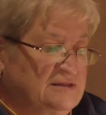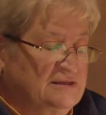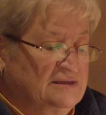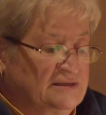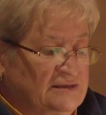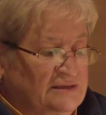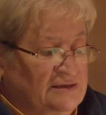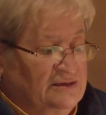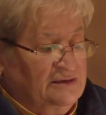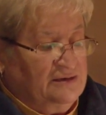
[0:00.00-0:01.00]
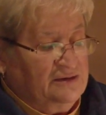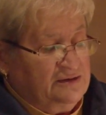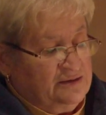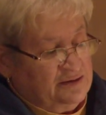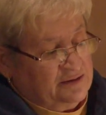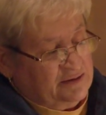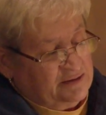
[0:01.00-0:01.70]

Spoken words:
No one is speaking in this clip.